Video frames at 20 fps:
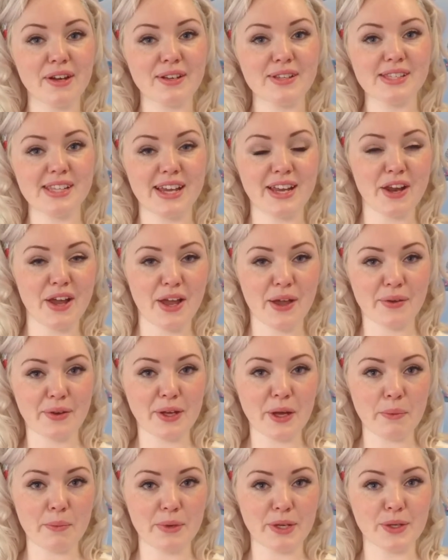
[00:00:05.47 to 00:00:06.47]
Rose and I own a
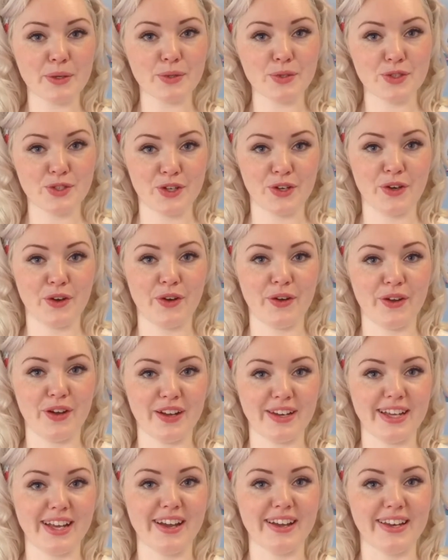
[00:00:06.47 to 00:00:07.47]
company called Sugar O
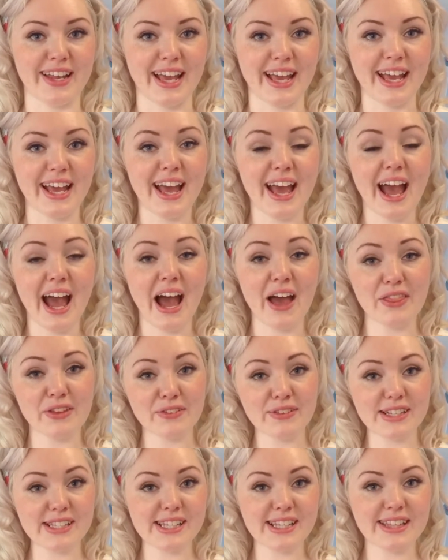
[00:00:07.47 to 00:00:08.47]
Honey Honey, and
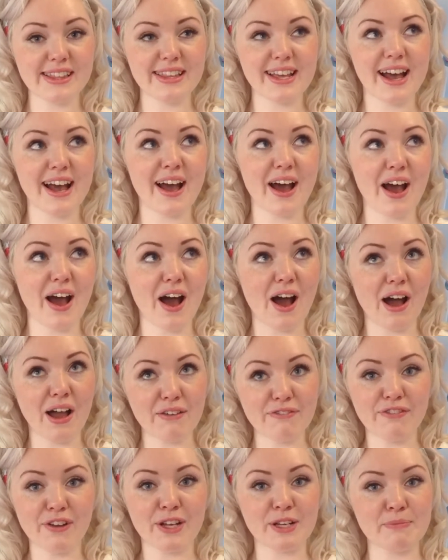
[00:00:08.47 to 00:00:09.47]
the reason that
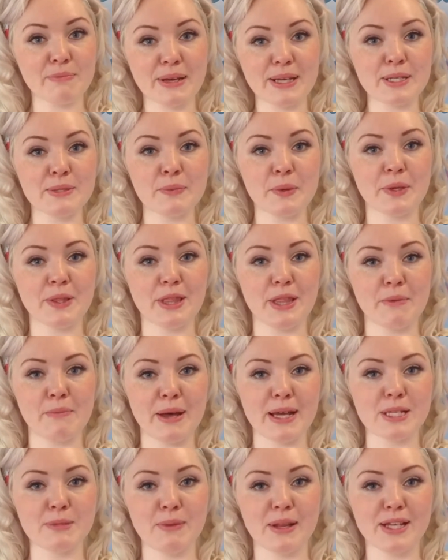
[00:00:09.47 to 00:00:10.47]
I find Basepoint the
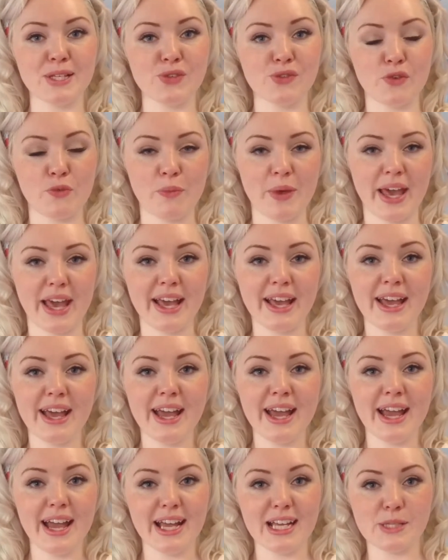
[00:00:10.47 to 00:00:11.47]
best place for me
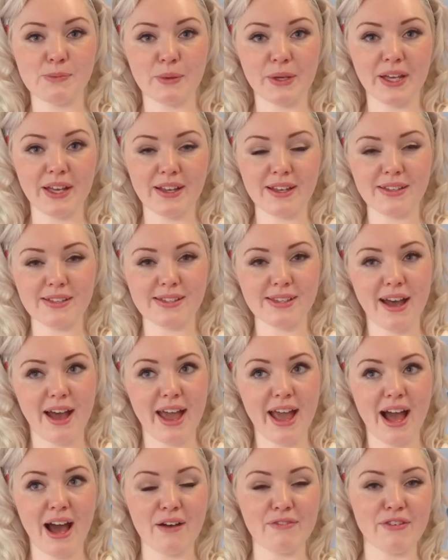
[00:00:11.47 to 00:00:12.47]
is because I
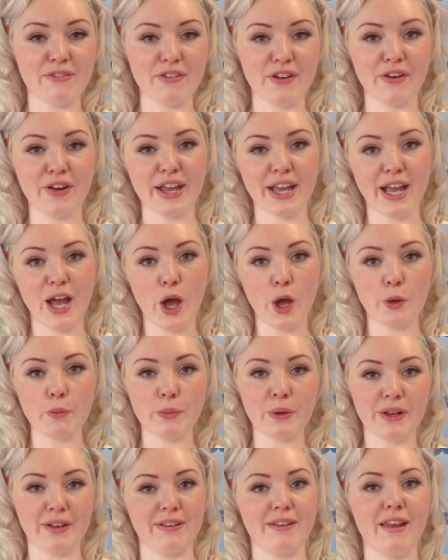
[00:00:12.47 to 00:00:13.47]
have a very
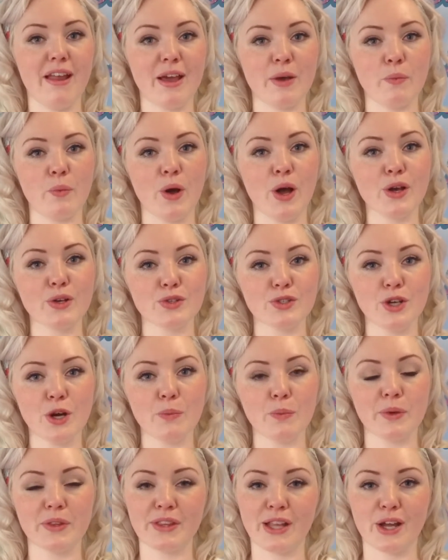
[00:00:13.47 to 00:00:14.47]
open light
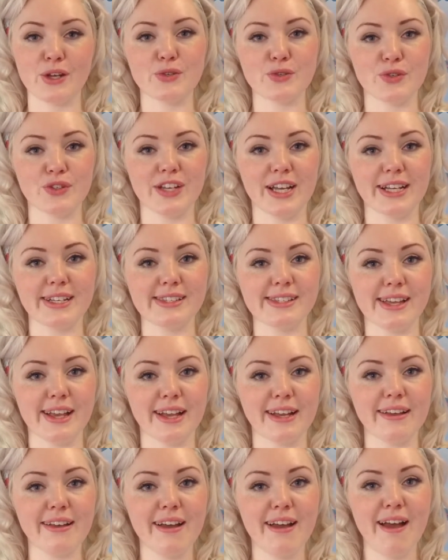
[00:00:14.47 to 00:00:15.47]
workshop with natural
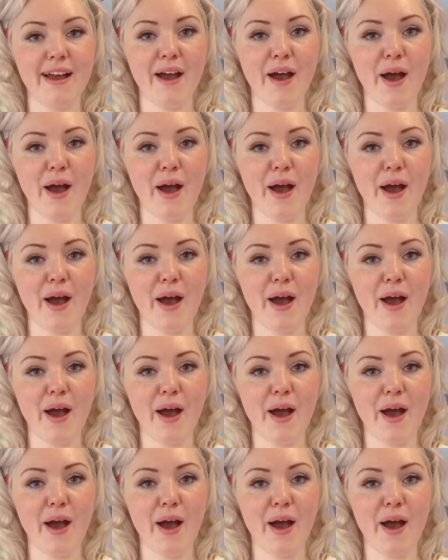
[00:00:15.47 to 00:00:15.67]
lighting.